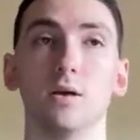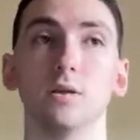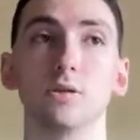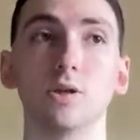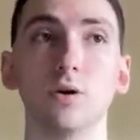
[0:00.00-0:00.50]

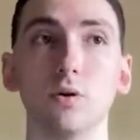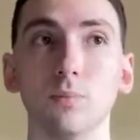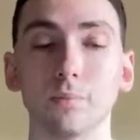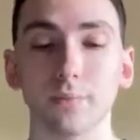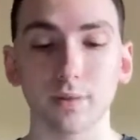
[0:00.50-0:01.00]

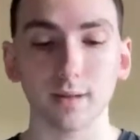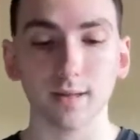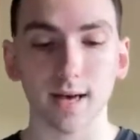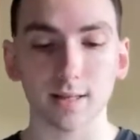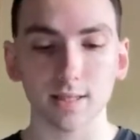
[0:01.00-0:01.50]
So
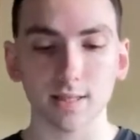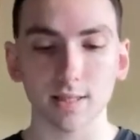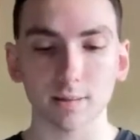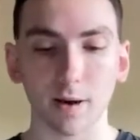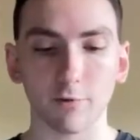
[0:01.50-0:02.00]
yeah, this
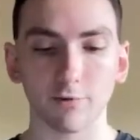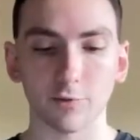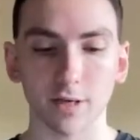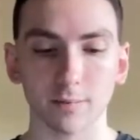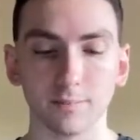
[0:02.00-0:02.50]
is about
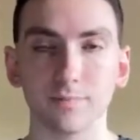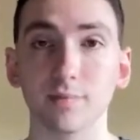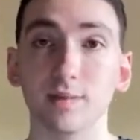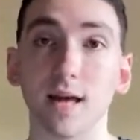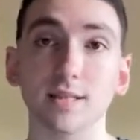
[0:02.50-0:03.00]
freedom.
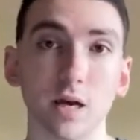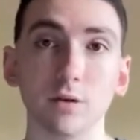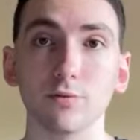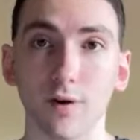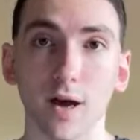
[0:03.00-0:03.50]
That's how
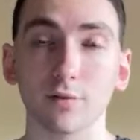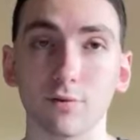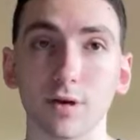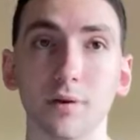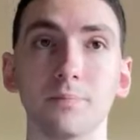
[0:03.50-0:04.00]
you find
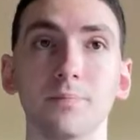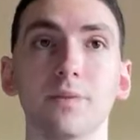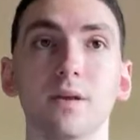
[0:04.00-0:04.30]
freedom.